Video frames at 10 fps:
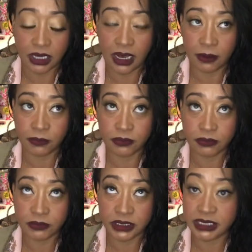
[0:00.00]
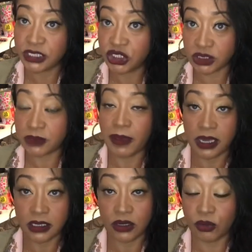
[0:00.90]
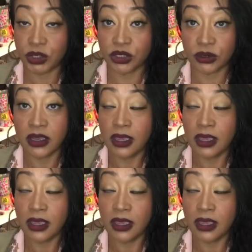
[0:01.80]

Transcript: um, attention span. You know, when you're,